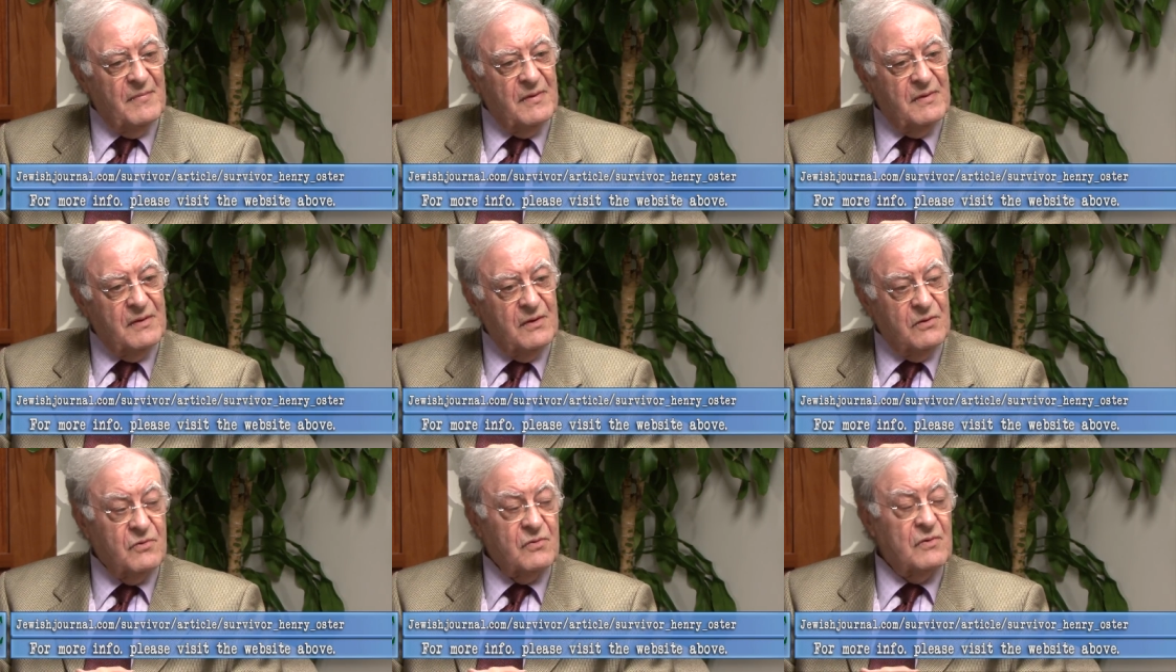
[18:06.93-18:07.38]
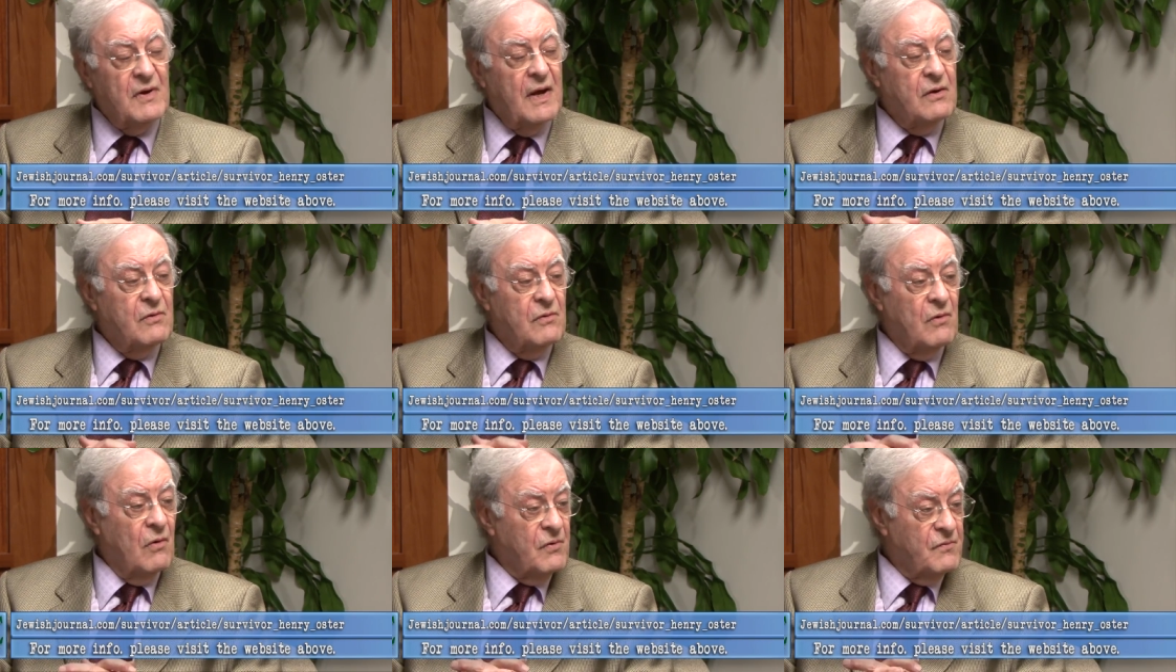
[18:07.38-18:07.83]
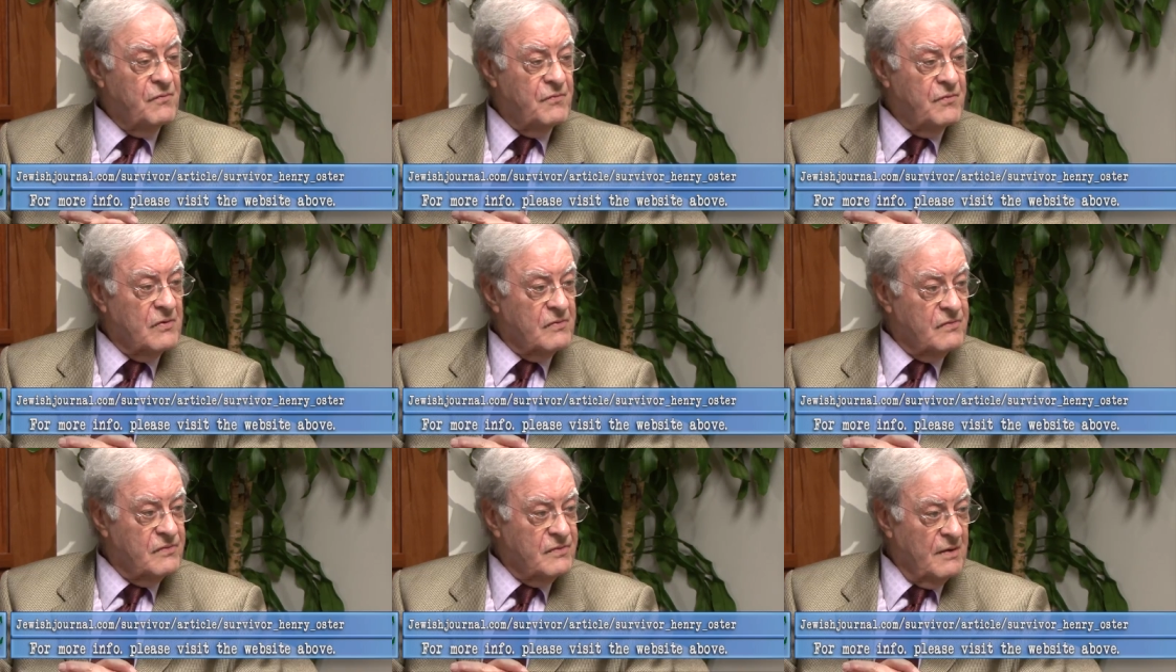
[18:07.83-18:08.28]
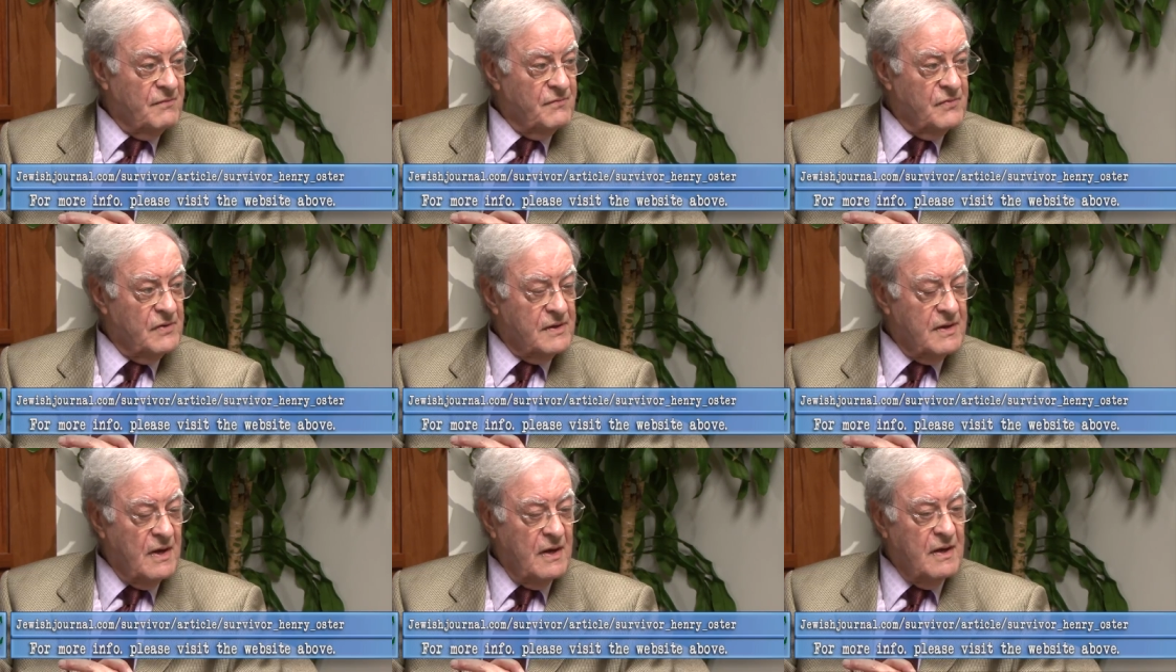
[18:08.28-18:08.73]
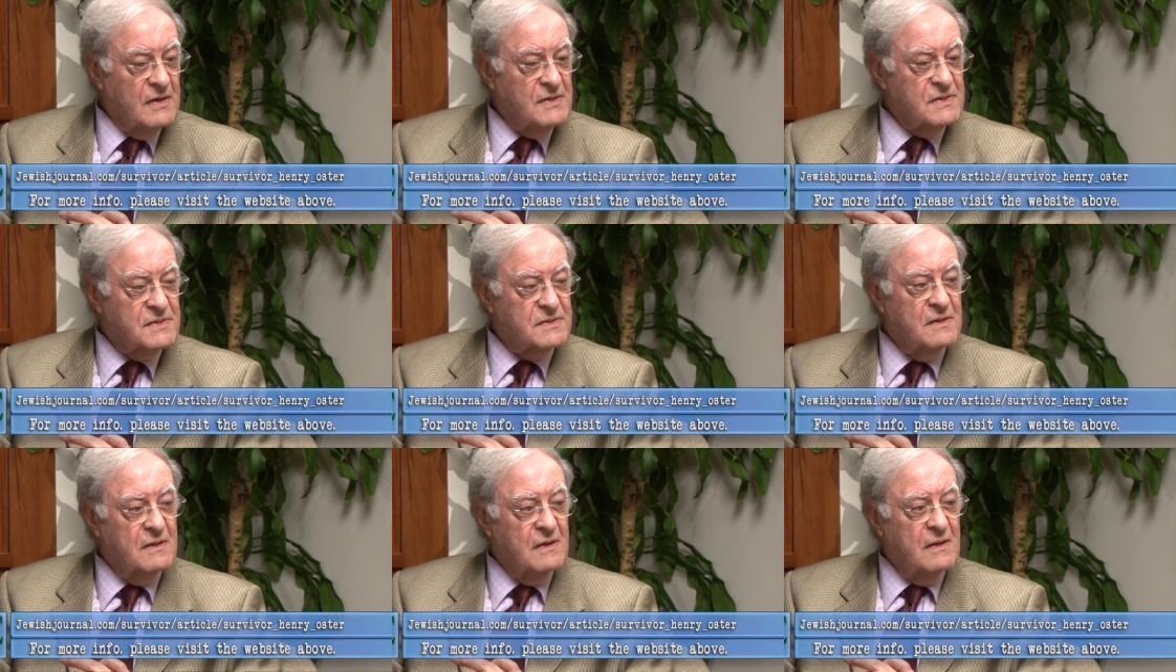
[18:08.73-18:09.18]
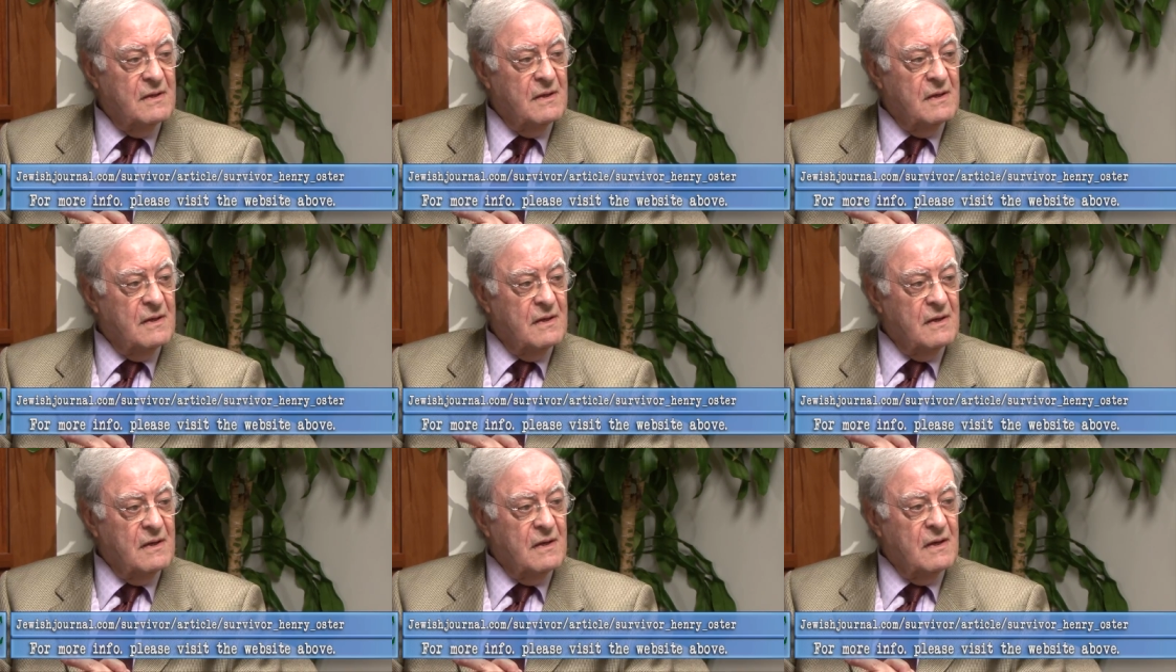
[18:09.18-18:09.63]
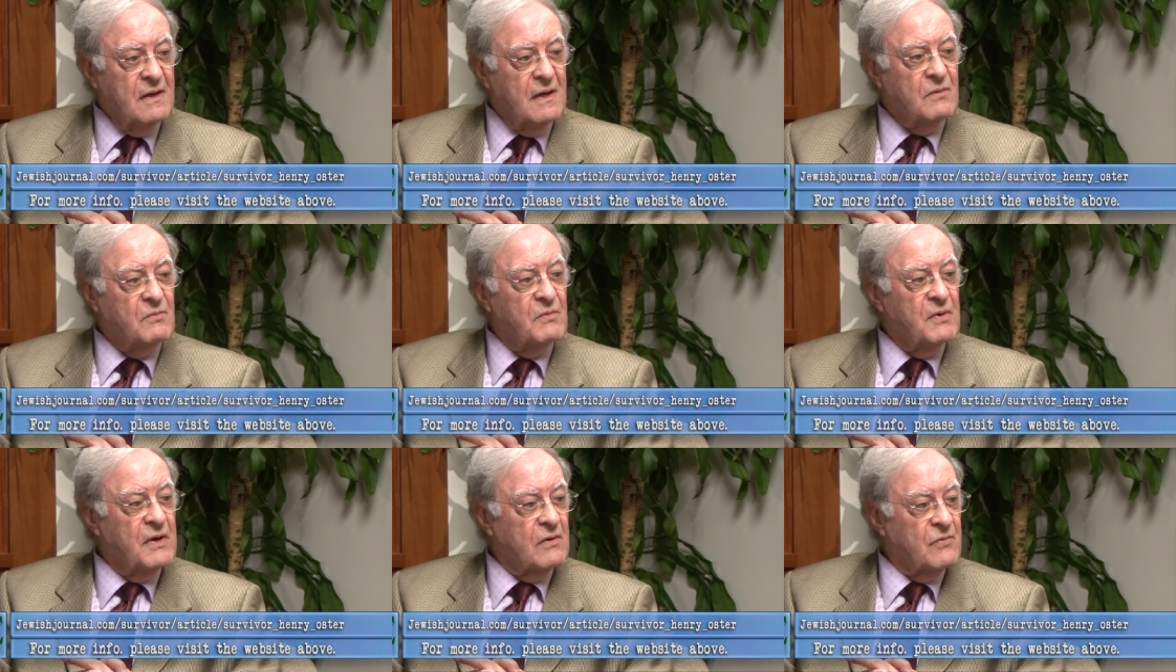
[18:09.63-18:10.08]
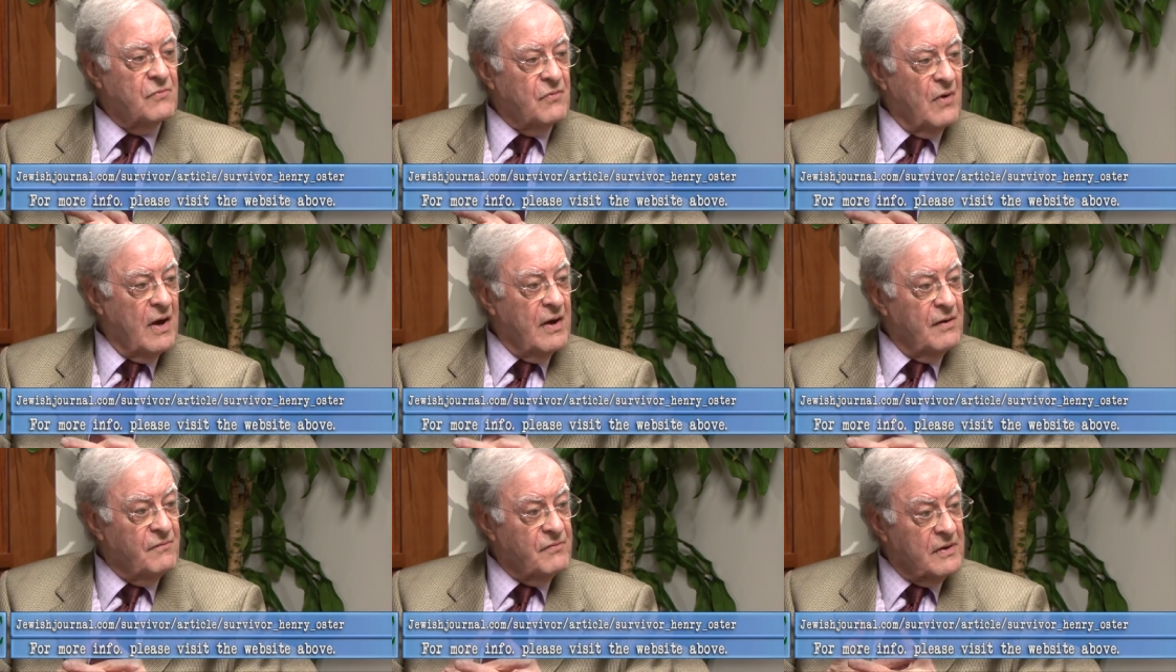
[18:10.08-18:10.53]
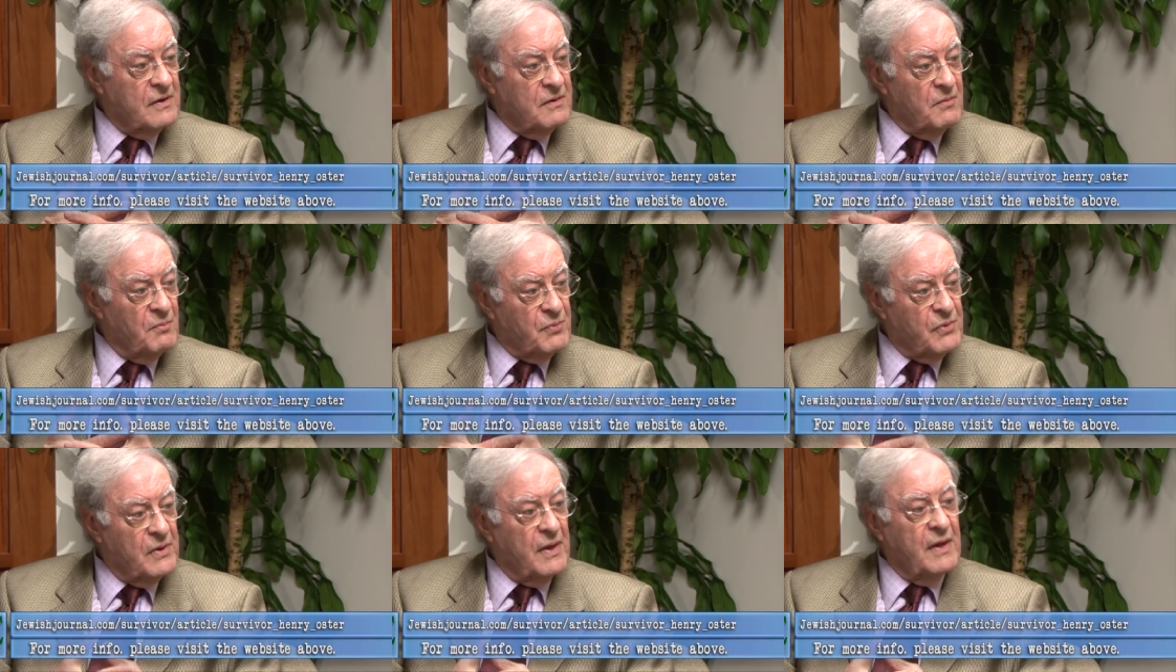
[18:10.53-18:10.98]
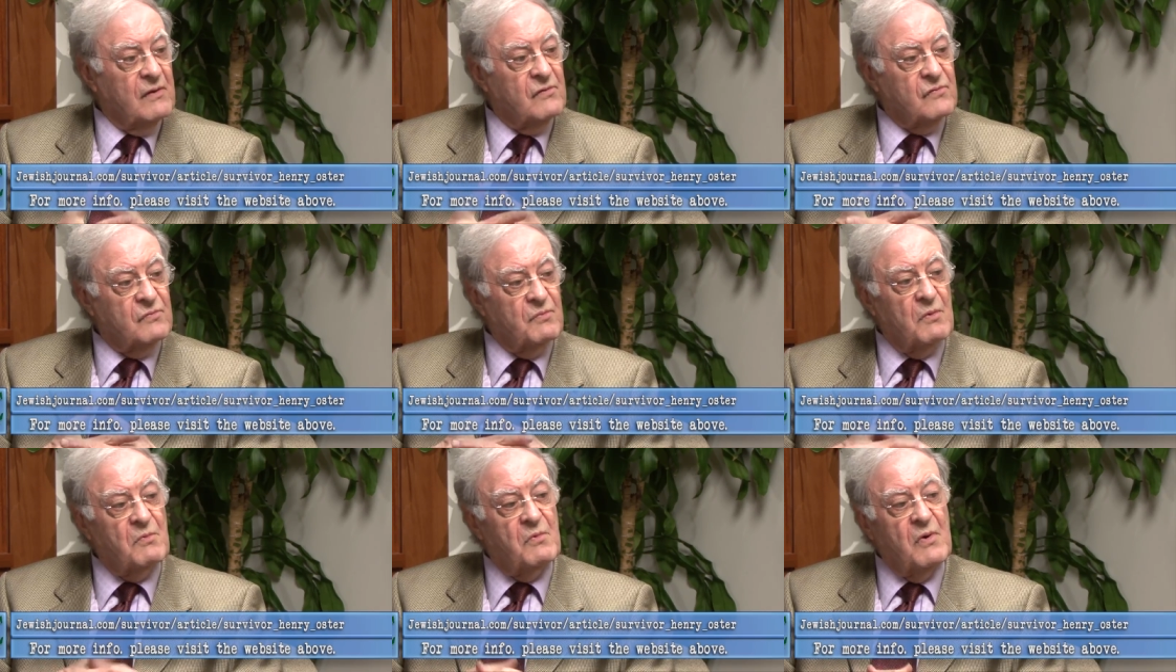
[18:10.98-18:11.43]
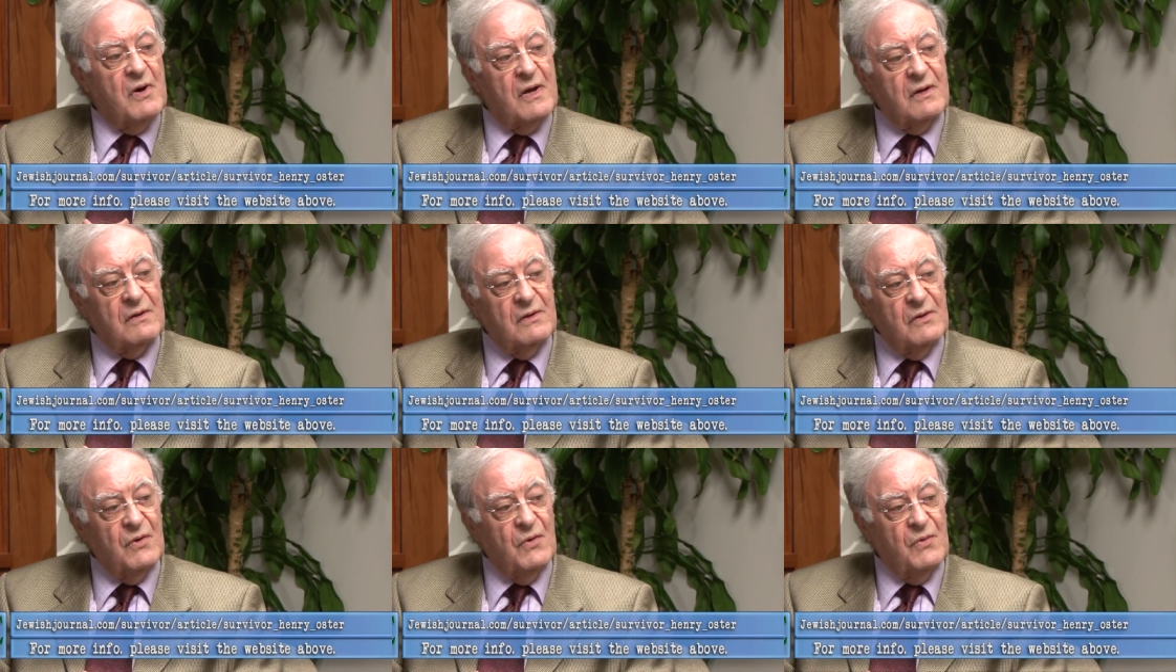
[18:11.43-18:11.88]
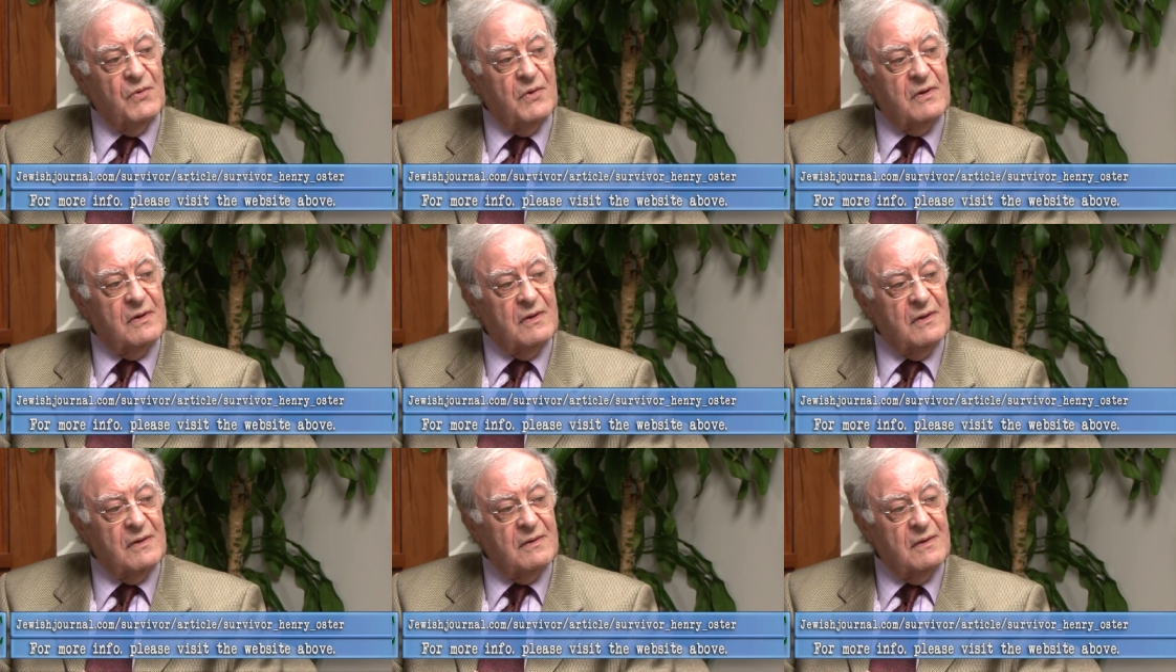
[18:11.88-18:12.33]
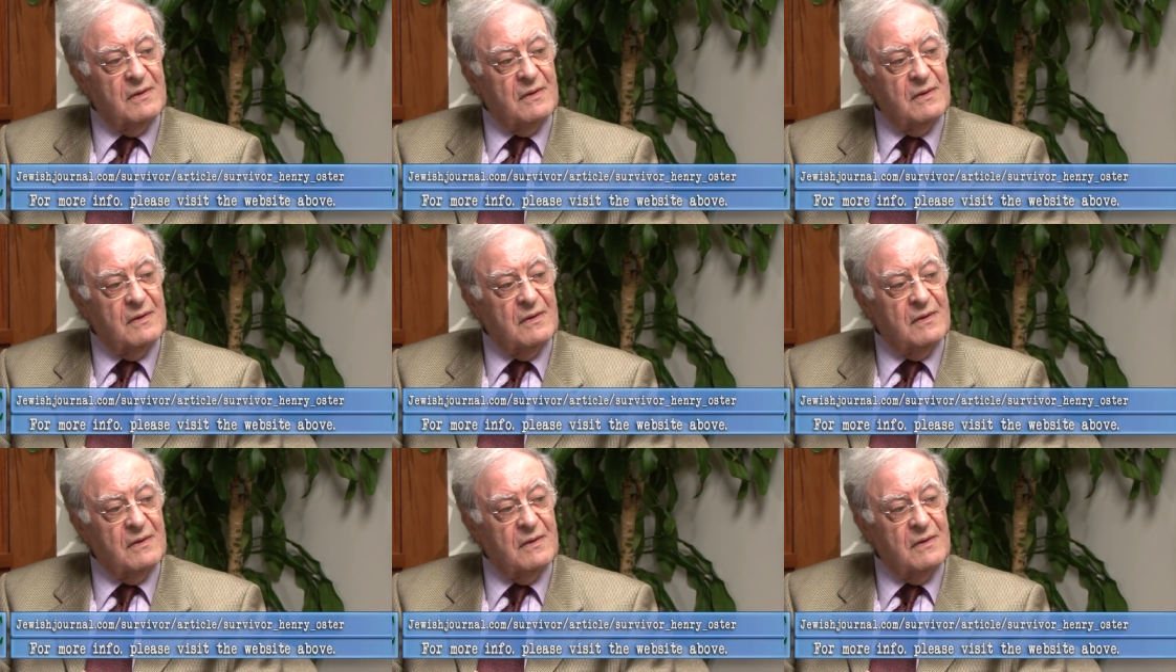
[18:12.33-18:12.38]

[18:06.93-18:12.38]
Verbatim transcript: The train rode for several days, and we arrived in a place we were unloaded,